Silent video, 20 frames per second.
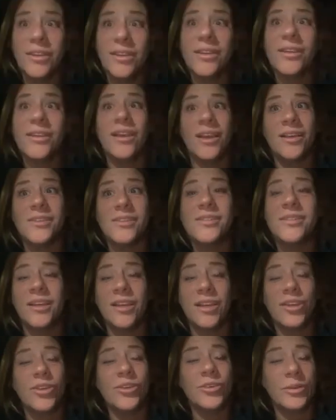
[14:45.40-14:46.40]
Yes,
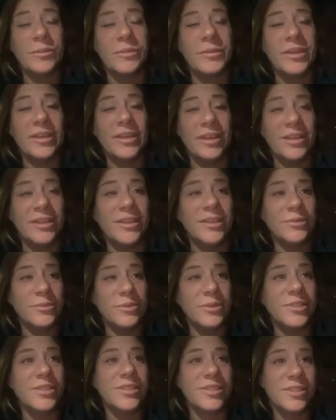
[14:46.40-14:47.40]
thank you. I mean, yeah,
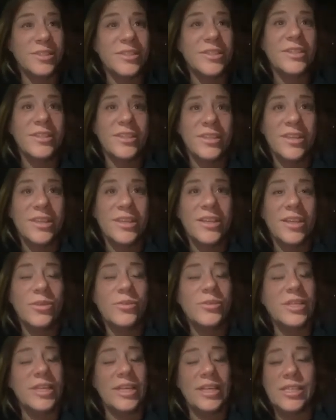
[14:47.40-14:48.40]

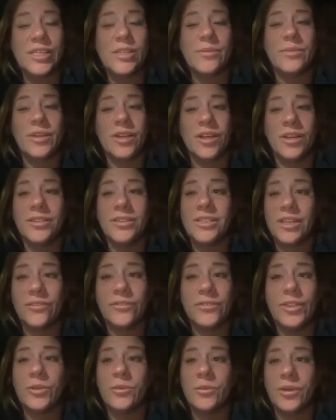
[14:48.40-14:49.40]
wasn't easy, but
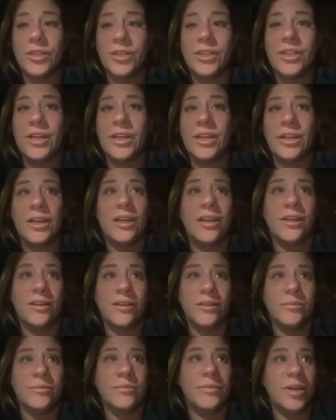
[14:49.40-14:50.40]
definitely worth it. I
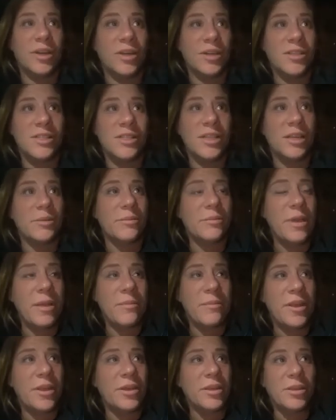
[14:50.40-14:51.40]
honestly,
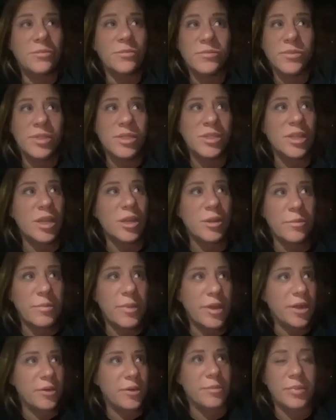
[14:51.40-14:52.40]
I'm at a
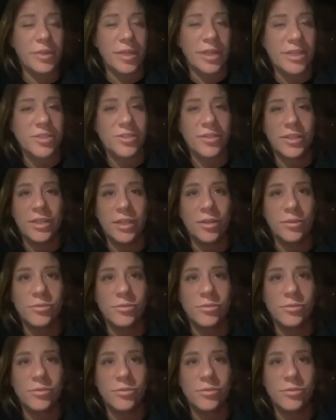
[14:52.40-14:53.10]
better place right now.